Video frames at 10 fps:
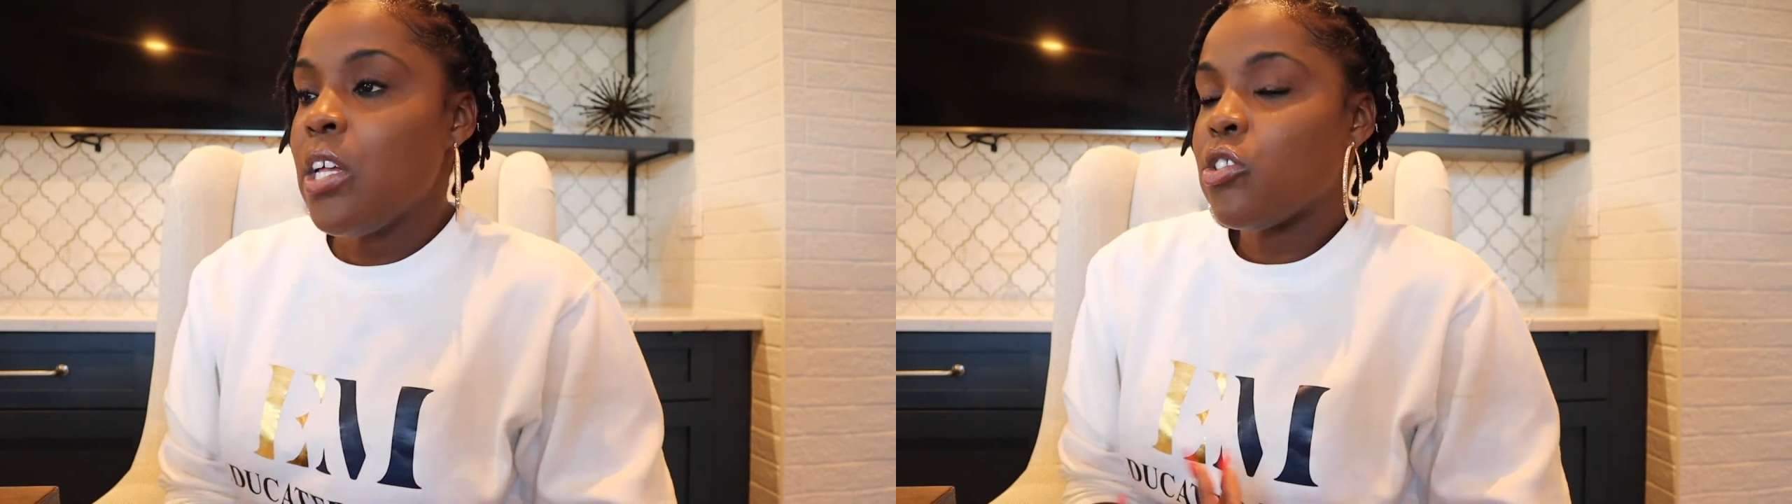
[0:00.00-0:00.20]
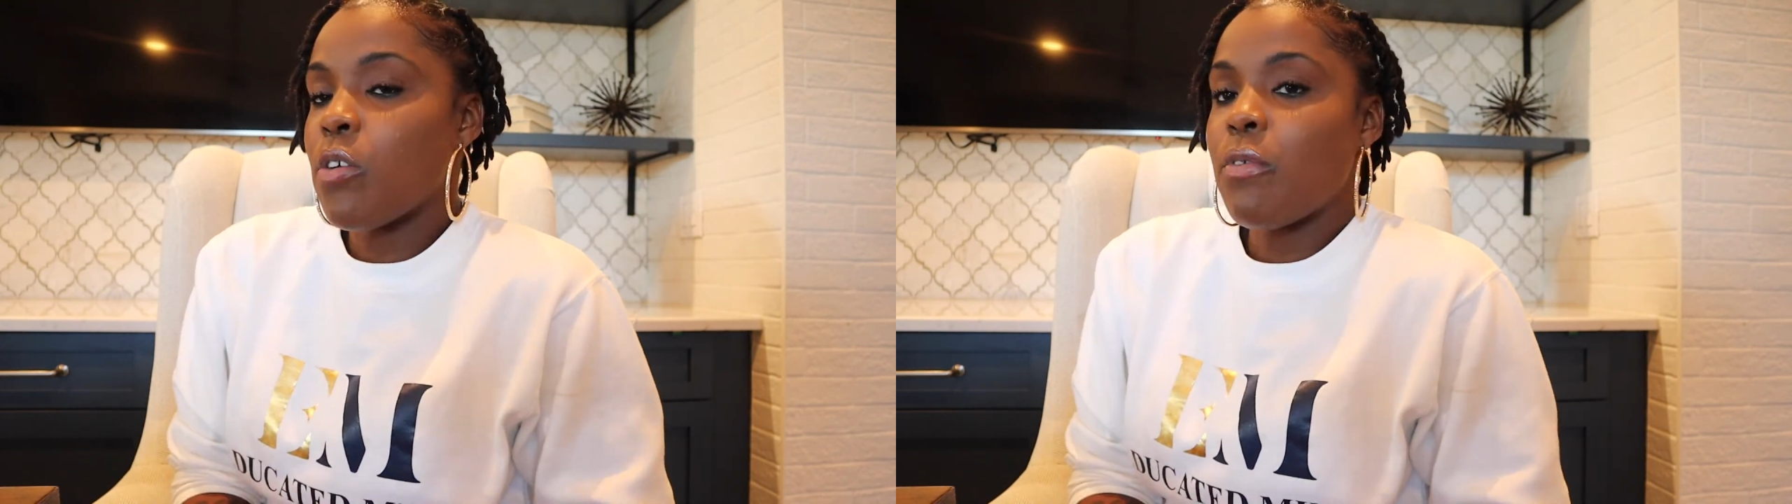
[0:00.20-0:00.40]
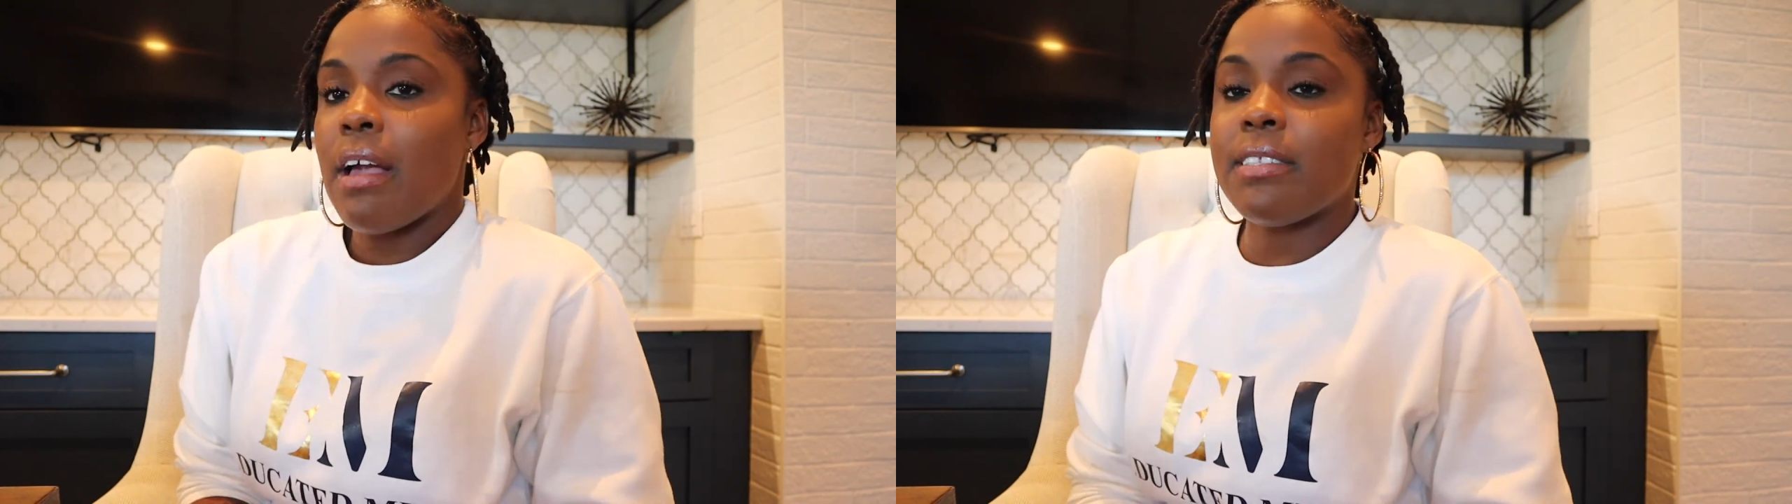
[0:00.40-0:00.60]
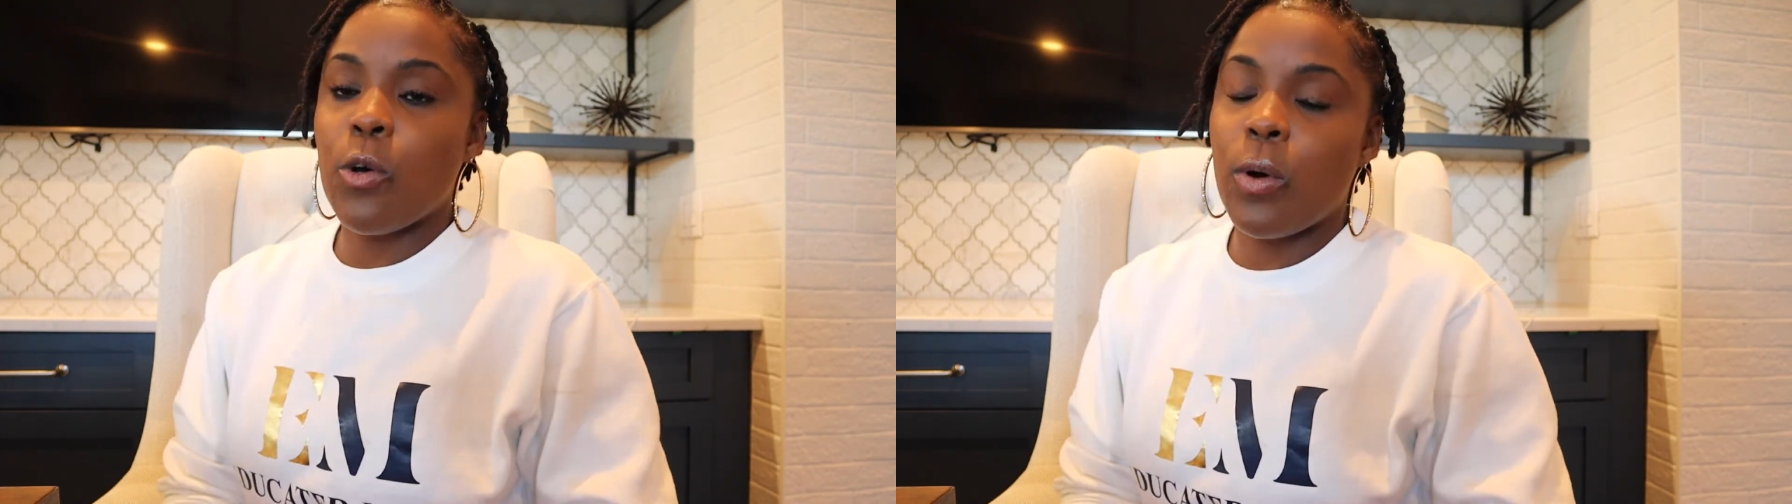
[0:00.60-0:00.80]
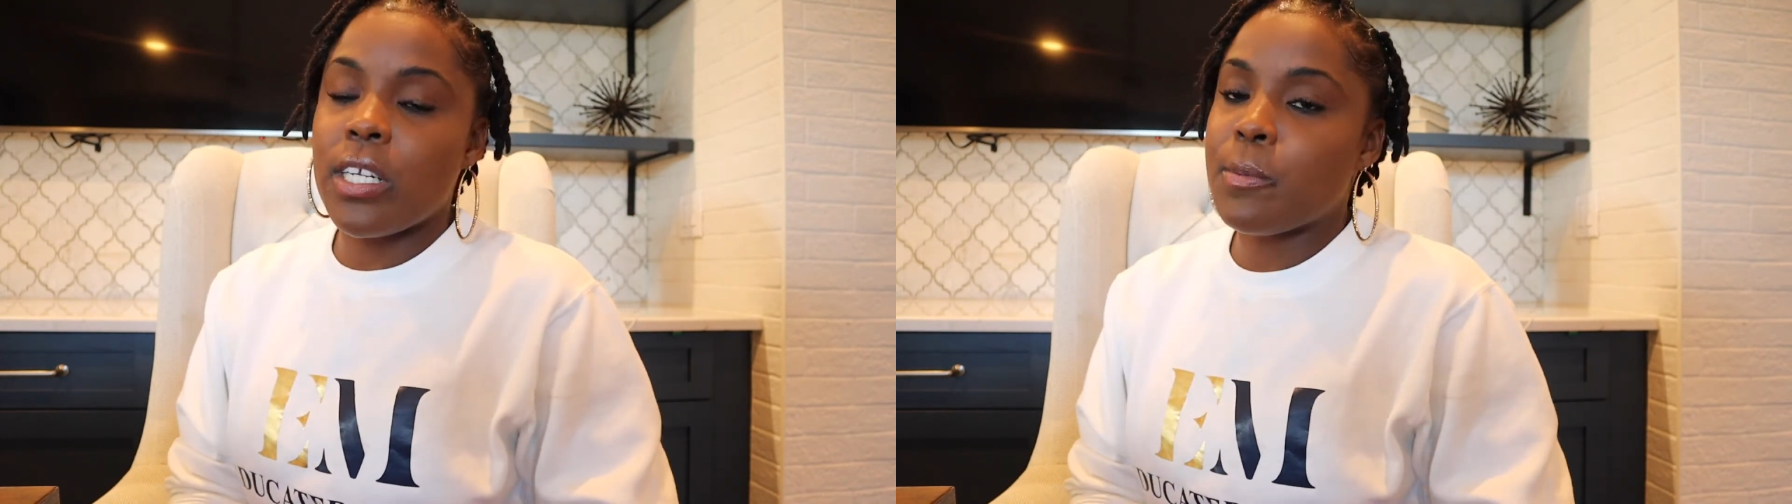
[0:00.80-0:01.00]
So if you have
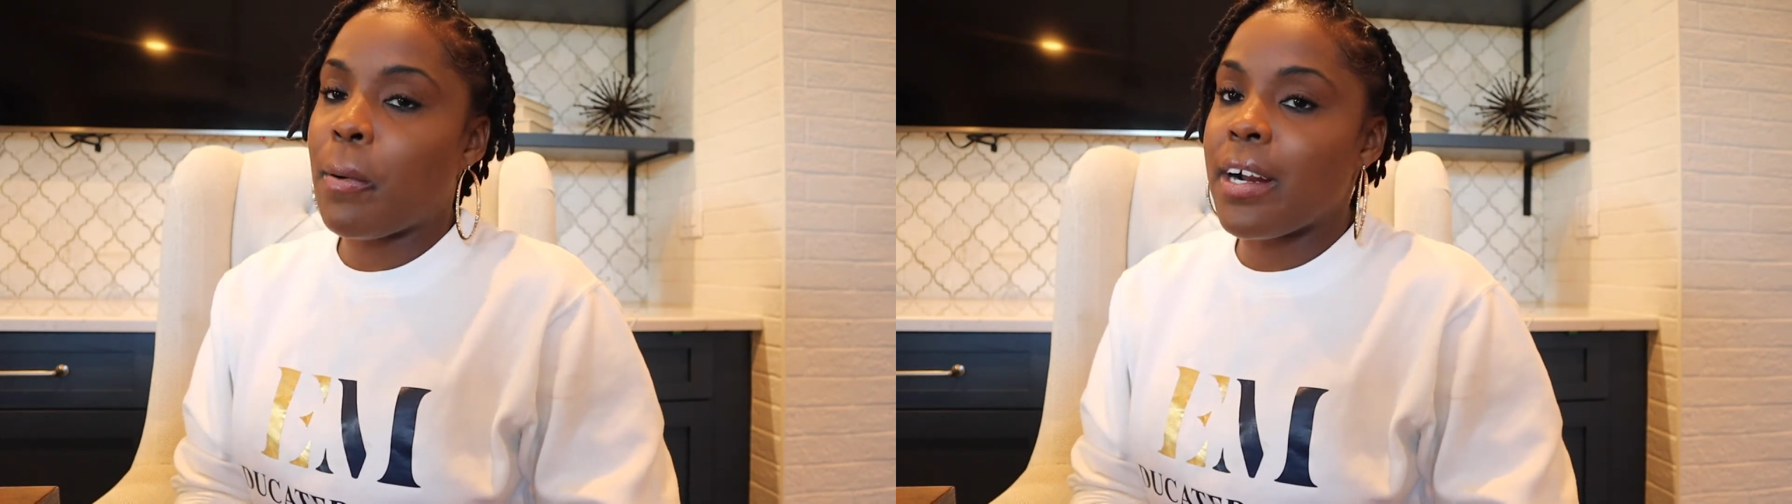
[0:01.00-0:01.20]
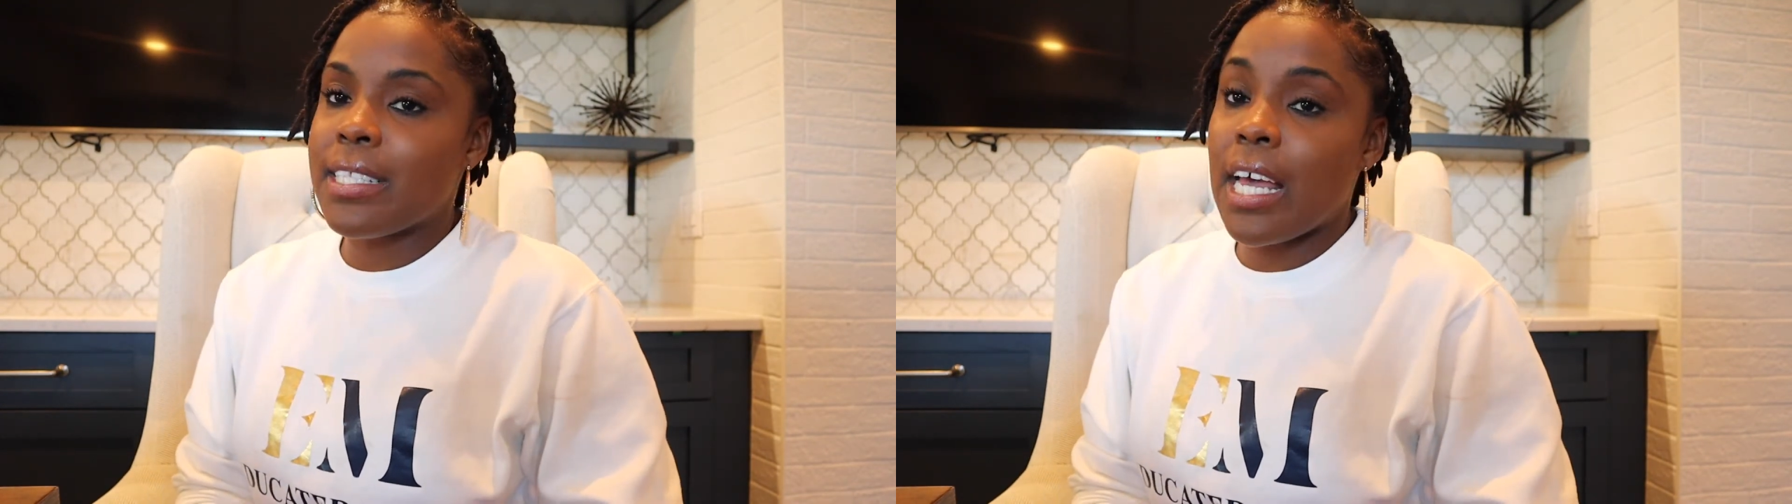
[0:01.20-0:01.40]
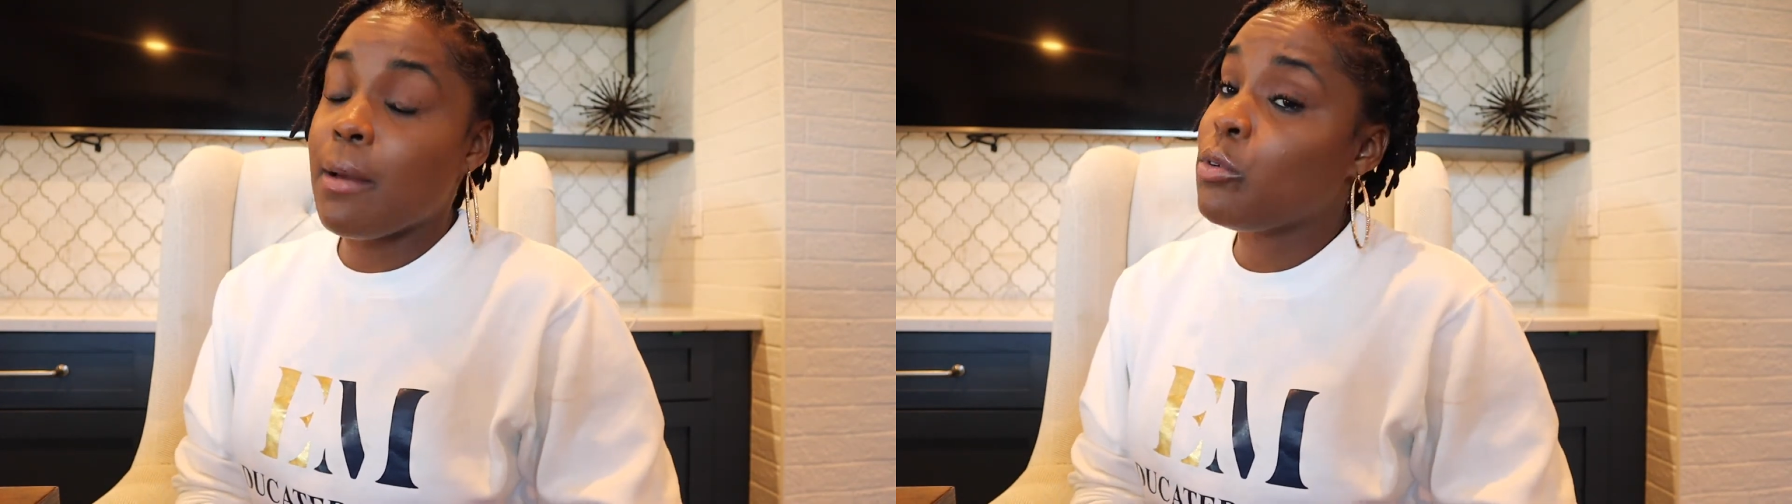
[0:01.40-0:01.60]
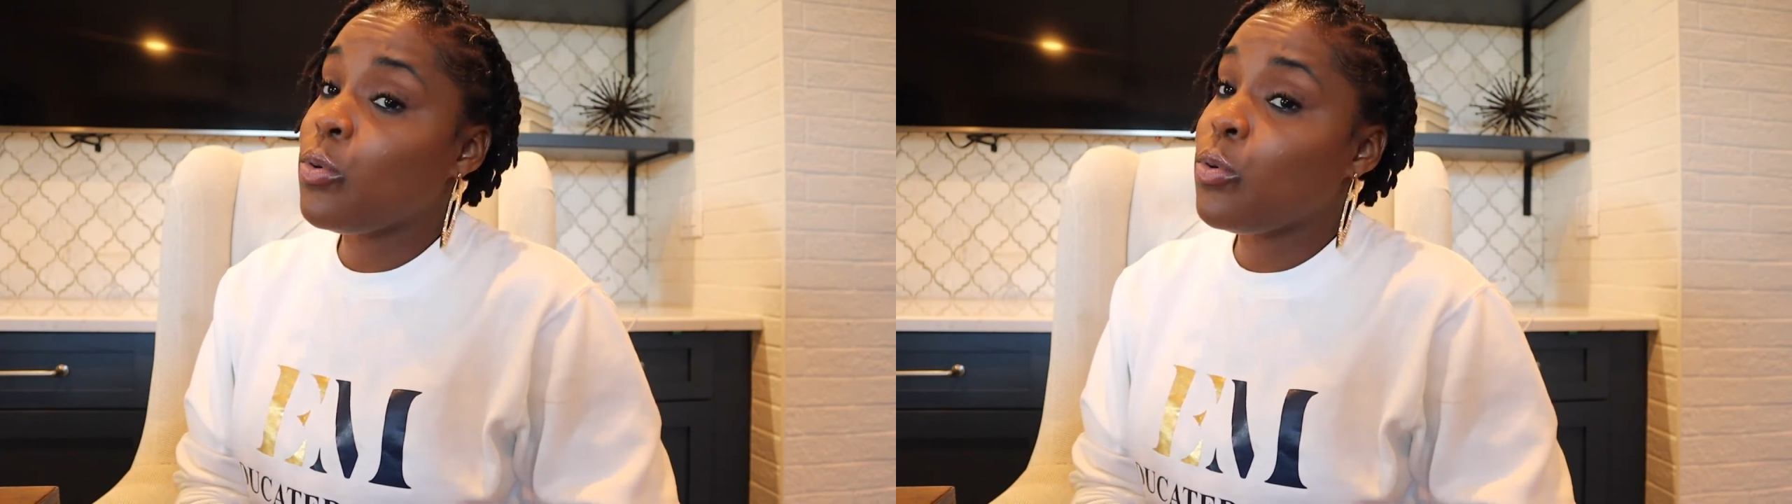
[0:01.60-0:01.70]
someone that's part-time,